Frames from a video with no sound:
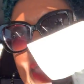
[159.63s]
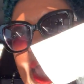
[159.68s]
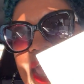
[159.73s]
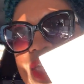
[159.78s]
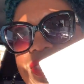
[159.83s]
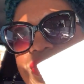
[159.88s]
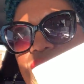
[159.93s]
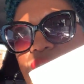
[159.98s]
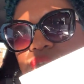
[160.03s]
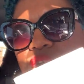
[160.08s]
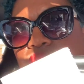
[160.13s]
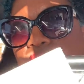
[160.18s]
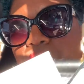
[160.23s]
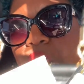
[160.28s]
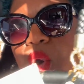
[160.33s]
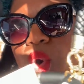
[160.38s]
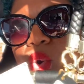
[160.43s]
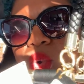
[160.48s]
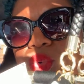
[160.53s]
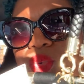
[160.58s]
and the
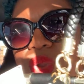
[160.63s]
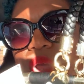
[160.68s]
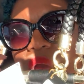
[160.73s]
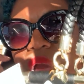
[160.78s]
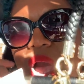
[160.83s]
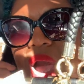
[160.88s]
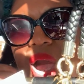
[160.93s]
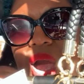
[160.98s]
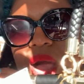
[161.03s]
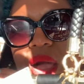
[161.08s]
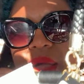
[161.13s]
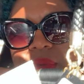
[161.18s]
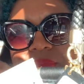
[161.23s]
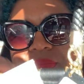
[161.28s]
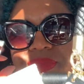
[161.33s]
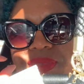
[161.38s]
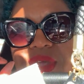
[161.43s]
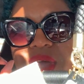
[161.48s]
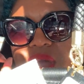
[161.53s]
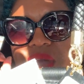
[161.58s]
gold, uh,
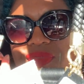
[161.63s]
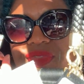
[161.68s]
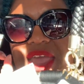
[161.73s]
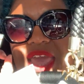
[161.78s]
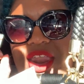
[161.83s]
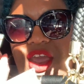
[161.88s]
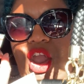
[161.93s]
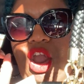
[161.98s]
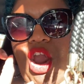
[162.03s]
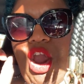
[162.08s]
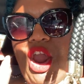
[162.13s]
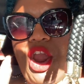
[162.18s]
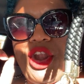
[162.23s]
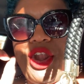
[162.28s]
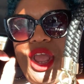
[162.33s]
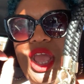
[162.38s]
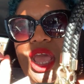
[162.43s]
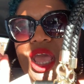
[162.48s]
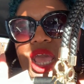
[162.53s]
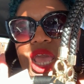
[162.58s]
the, that
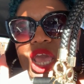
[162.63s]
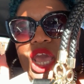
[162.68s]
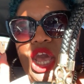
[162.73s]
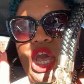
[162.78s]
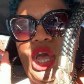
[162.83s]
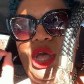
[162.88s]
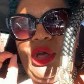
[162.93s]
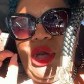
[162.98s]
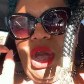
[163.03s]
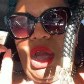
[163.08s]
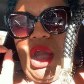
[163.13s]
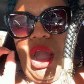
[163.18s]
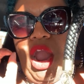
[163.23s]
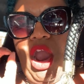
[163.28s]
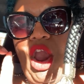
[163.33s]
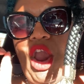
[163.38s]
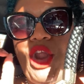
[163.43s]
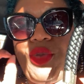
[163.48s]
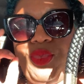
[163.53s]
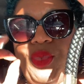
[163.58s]
hard
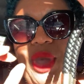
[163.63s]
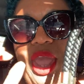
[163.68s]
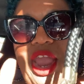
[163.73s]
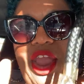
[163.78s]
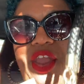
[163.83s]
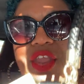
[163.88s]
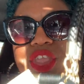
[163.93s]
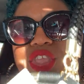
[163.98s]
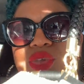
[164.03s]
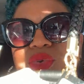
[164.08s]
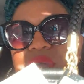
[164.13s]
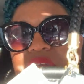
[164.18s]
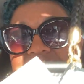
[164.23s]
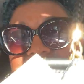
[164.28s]
hardware, you can